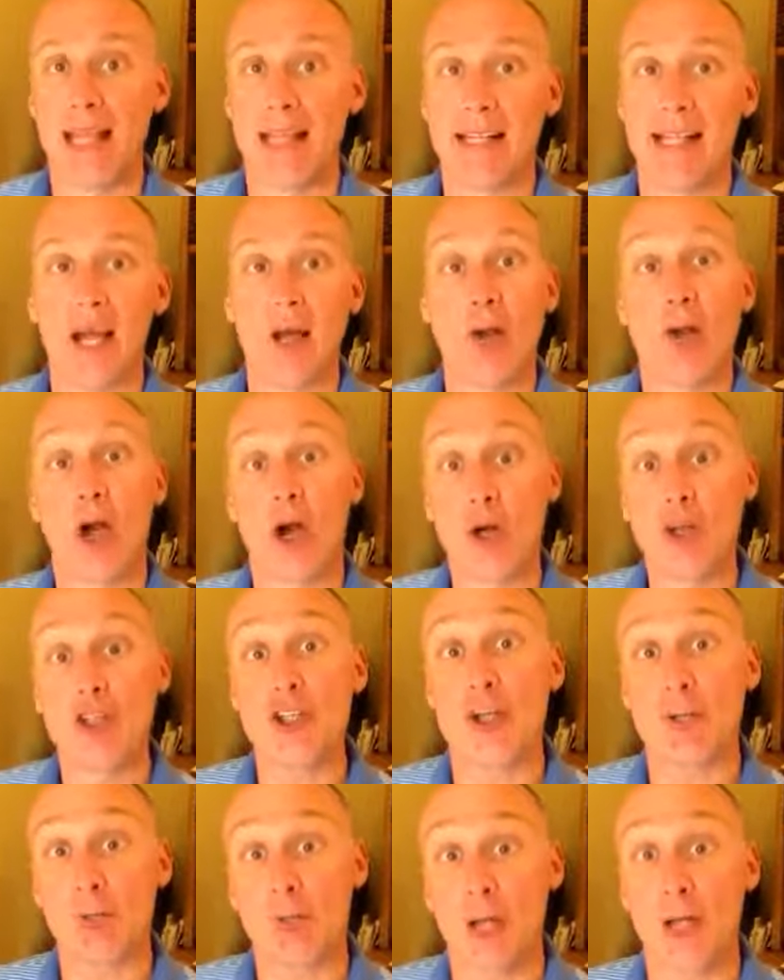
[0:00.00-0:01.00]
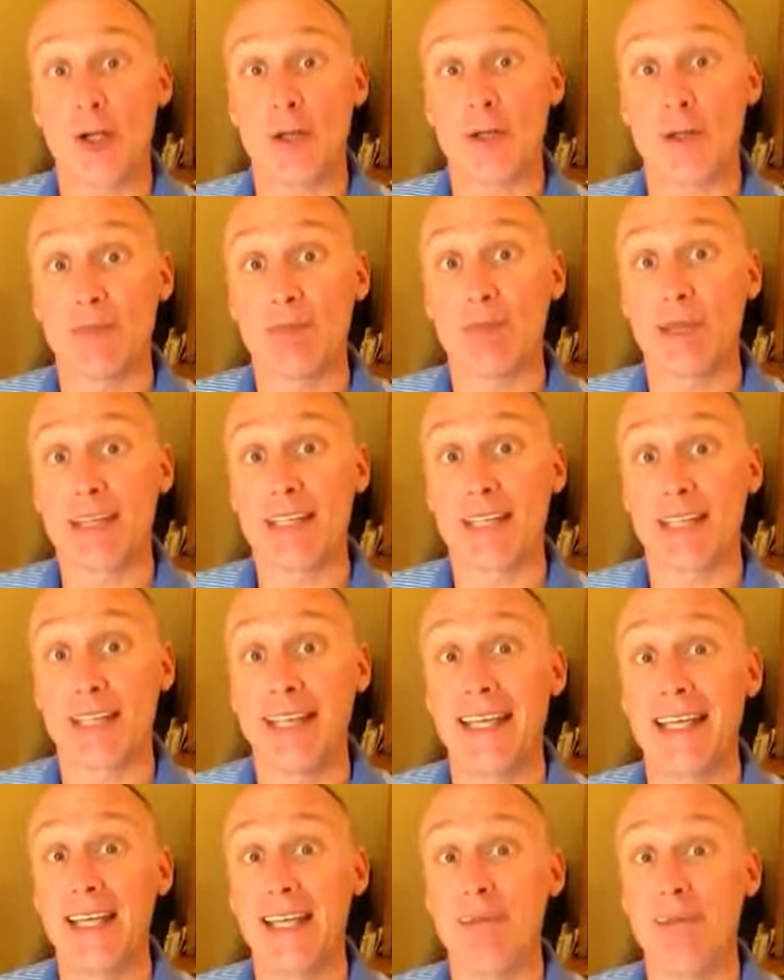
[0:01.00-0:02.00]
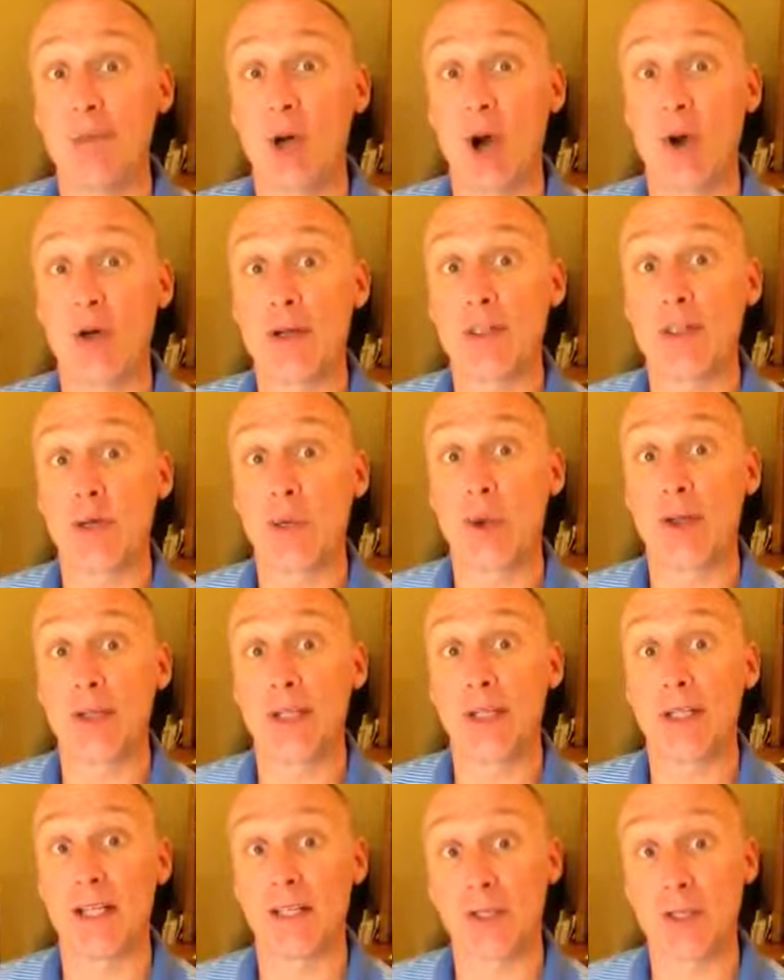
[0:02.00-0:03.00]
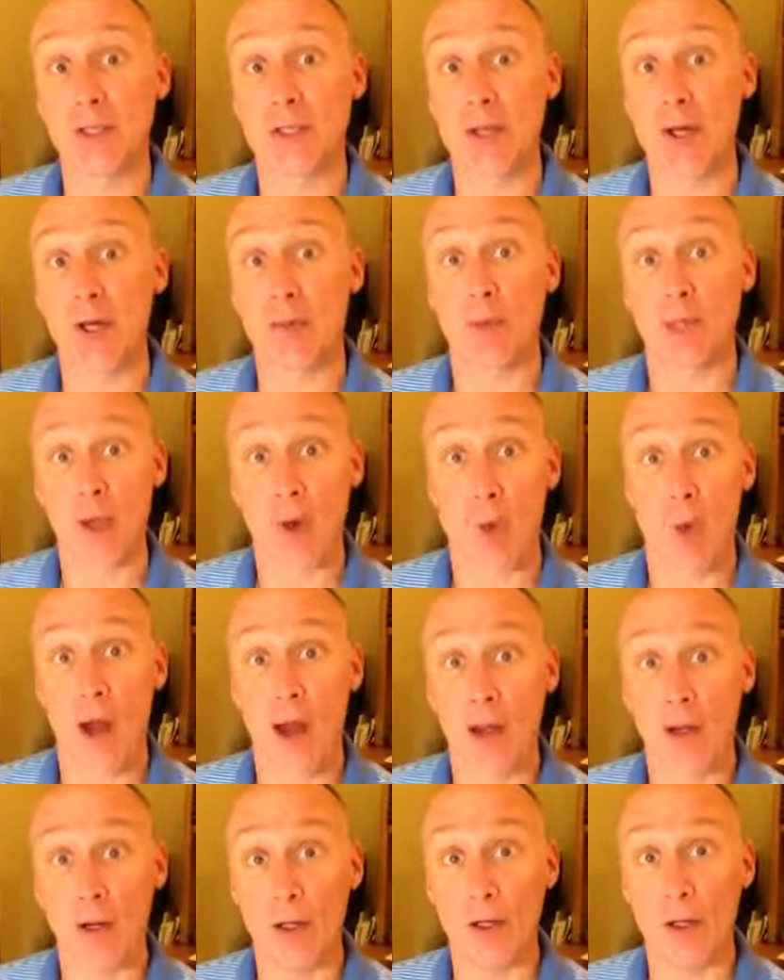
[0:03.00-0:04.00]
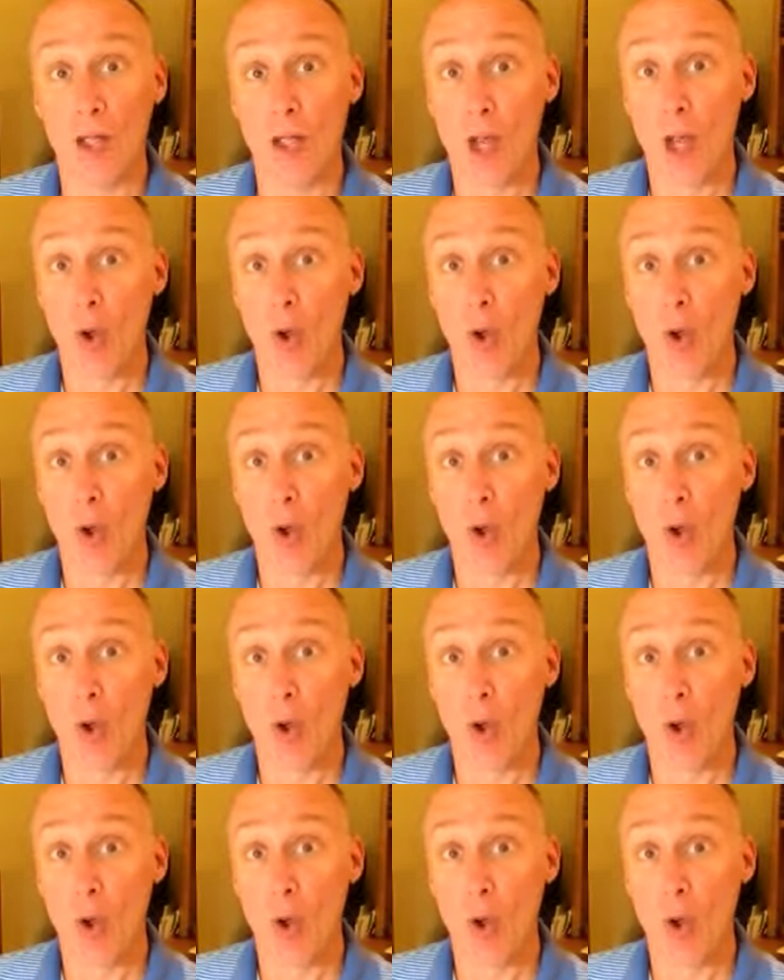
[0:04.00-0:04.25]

Now, the hardship letter, it's a key component to what the lender is going to require